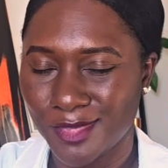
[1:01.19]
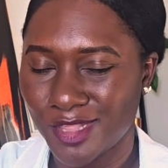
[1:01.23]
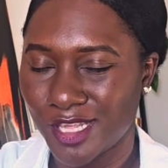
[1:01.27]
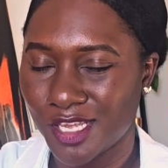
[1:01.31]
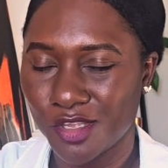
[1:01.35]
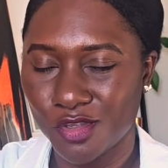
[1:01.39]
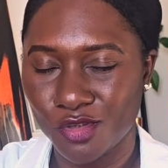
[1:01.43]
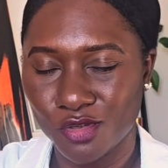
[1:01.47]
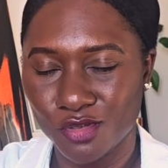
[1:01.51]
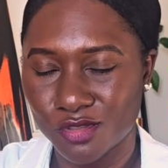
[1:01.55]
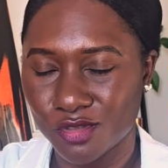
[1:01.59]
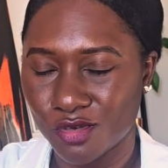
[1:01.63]

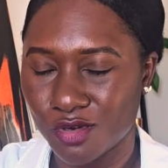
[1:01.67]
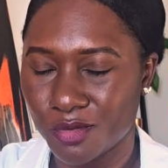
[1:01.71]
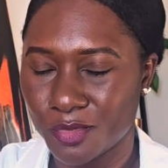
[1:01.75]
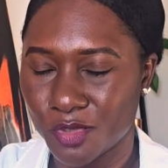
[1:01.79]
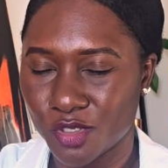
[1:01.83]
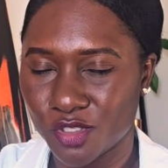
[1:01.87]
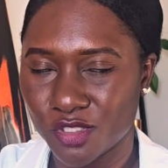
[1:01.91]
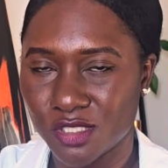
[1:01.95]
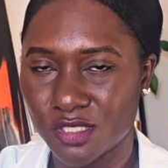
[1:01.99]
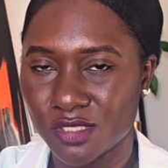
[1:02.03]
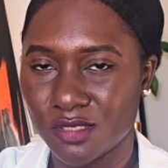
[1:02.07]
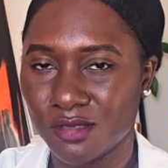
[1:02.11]
Thank you so
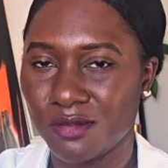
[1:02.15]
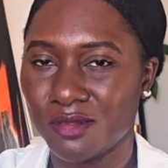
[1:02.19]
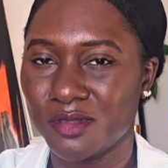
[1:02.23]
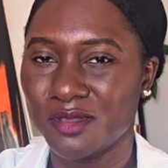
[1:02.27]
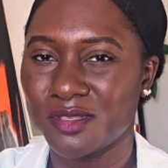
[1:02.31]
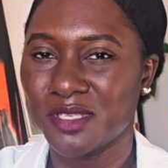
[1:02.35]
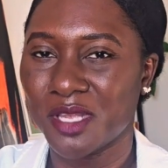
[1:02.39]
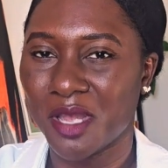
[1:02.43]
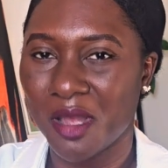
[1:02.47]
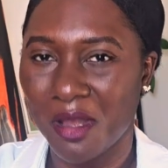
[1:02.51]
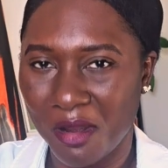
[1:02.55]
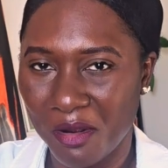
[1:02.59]
much.
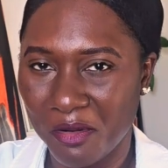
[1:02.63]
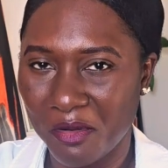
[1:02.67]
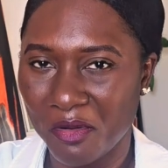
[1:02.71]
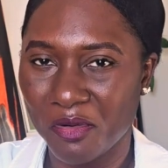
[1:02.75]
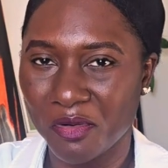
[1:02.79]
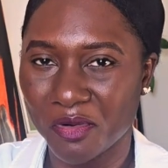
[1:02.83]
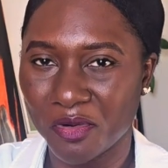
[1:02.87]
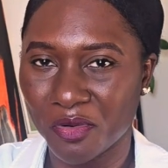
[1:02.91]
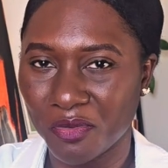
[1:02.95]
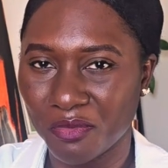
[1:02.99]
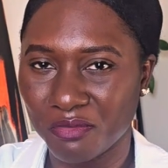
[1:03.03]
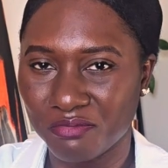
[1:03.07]

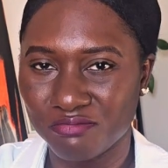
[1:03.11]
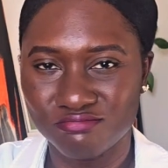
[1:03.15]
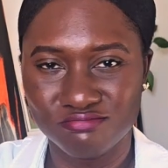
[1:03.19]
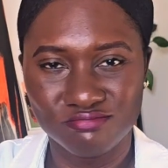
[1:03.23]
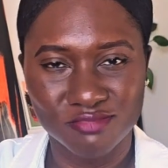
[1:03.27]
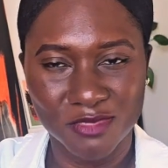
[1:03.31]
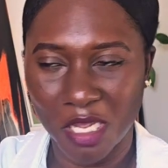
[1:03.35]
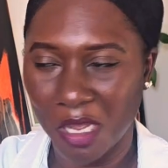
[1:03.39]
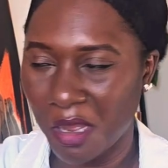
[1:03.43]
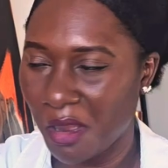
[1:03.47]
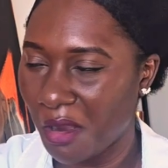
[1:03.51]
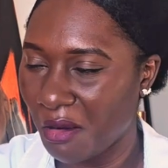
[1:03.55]

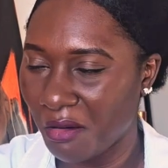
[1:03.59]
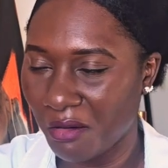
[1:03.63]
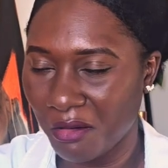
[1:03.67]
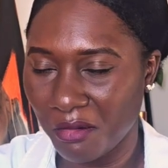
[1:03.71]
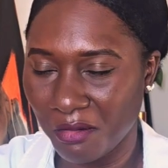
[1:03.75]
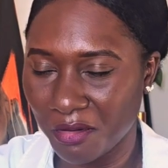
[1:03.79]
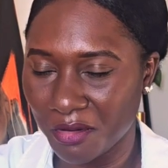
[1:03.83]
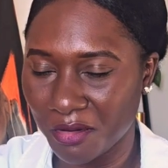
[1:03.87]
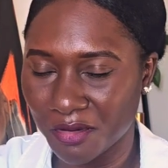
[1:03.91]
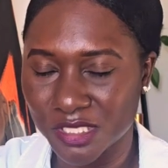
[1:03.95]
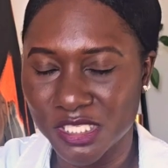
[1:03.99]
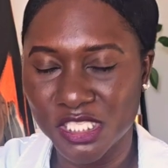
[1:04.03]

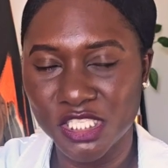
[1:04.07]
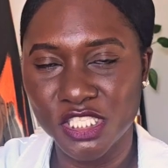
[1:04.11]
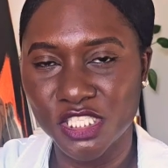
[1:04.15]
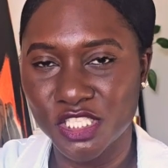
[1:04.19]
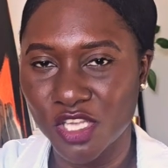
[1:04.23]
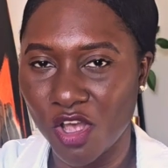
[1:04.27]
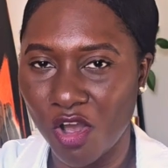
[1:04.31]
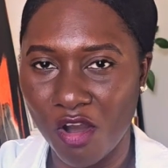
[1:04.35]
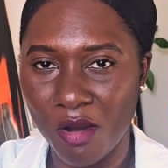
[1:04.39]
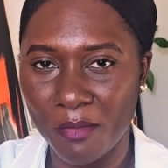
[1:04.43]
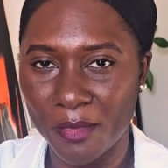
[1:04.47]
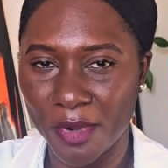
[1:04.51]
Tankono
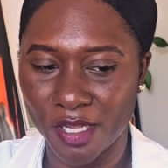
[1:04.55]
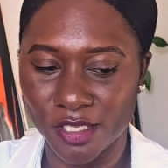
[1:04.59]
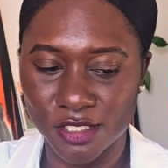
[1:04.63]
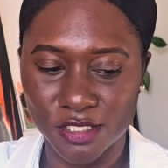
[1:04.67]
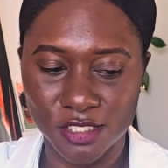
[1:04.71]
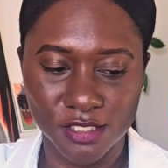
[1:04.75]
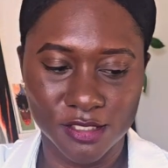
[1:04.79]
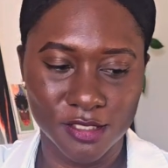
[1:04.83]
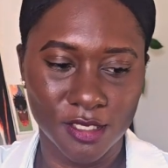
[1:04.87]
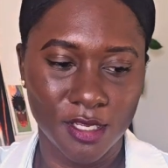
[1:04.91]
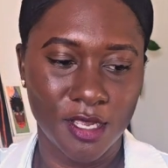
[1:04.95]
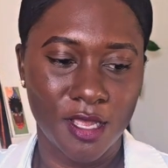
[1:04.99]
so
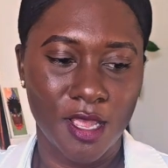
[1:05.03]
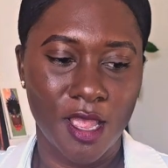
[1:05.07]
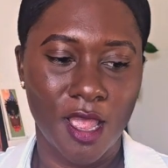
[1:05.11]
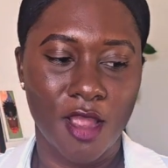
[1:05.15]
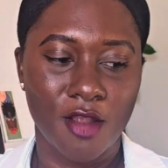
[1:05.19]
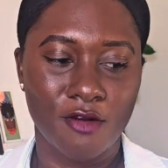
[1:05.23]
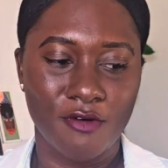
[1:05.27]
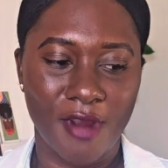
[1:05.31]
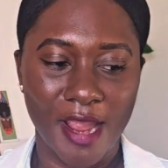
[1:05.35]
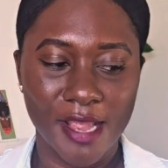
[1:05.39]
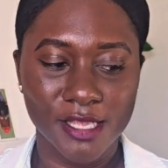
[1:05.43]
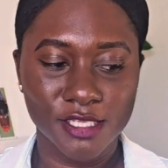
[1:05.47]
much.
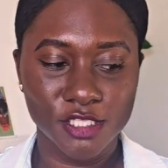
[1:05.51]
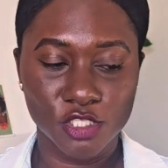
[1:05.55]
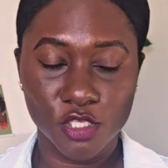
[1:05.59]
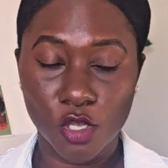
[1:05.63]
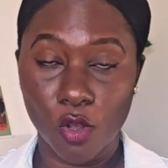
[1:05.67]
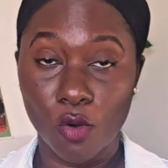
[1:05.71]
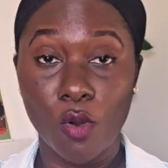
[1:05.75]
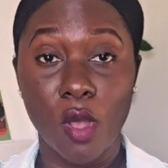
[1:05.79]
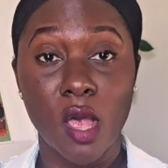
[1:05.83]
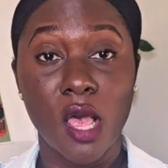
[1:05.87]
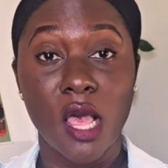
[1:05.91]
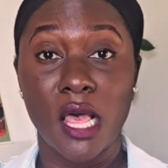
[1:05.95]
Right?
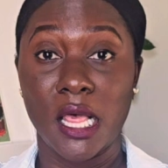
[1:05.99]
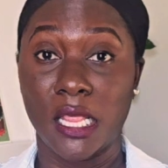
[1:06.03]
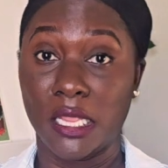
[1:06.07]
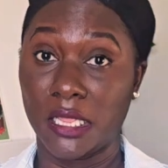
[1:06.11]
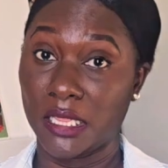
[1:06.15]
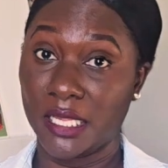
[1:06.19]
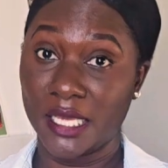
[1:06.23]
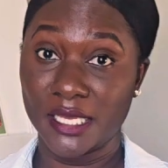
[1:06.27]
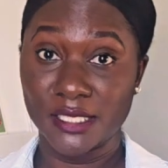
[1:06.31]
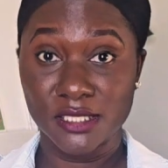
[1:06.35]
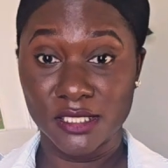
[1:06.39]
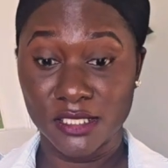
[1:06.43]
So
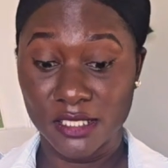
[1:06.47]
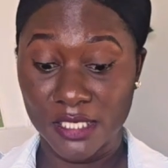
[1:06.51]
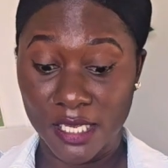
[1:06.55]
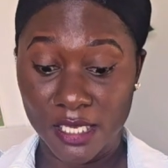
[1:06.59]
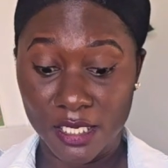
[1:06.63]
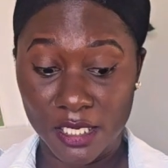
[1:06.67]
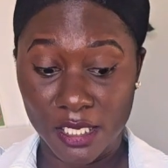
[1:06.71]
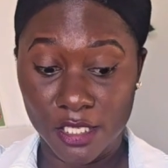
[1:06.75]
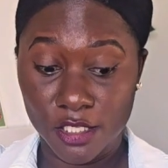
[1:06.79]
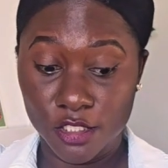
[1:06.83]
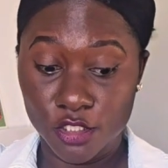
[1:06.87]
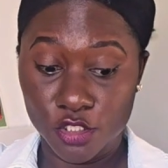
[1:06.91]
let's
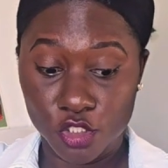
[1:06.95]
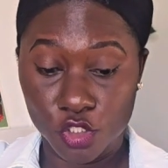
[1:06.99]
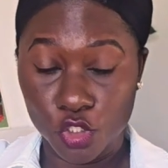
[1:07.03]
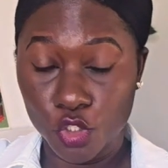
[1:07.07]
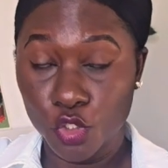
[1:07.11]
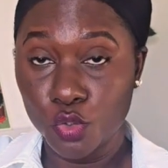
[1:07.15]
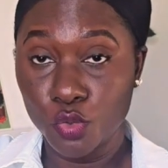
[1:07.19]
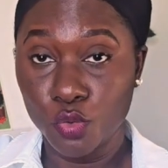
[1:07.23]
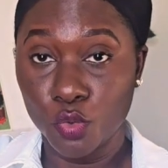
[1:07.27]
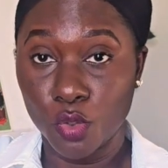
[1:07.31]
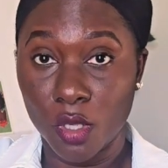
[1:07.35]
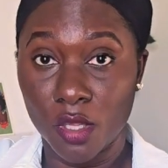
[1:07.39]
get
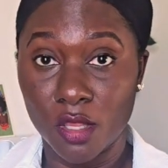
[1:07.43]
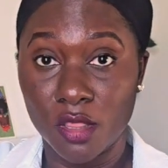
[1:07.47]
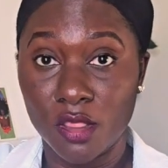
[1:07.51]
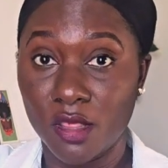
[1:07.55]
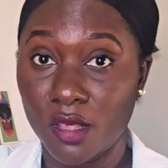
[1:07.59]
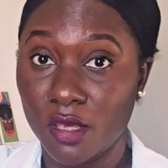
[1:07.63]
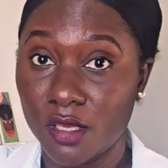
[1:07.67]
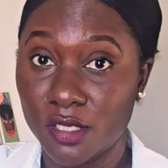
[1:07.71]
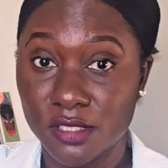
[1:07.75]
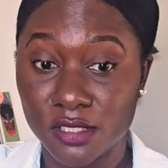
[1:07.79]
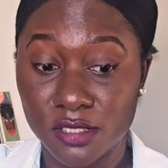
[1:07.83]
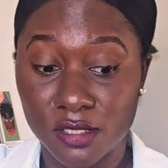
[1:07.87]
into
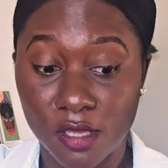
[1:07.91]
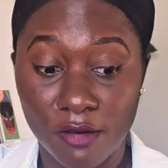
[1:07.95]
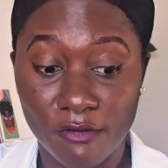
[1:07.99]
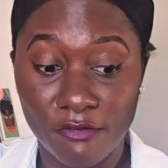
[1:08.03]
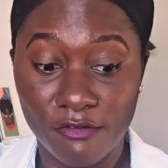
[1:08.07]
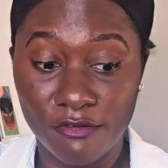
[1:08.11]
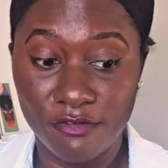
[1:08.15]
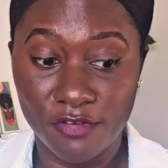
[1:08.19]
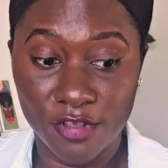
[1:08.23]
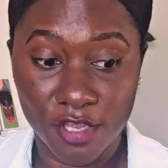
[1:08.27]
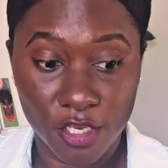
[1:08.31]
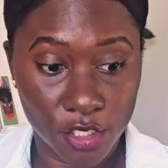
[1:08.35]
this
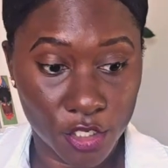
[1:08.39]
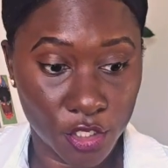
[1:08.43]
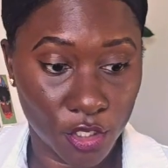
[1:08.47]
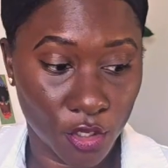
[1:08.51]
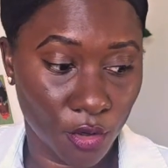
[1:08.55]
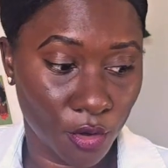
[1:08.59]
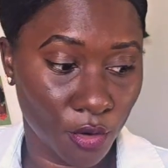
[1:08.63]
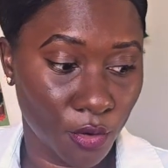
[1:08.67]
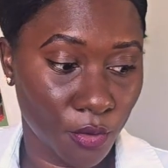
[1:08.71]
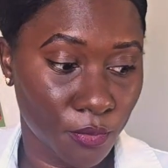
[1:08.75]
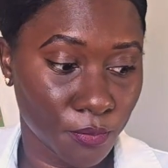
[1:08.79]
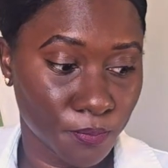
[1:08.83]

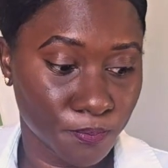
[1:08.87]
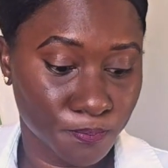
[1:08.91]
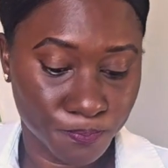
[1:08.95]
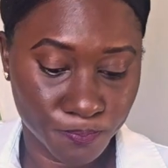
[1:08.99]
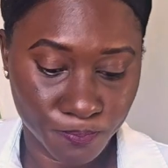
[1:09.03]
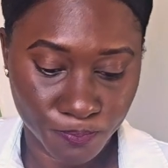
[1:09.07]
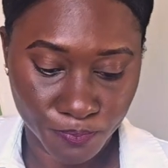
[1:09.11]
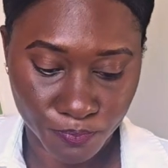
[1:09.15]
video.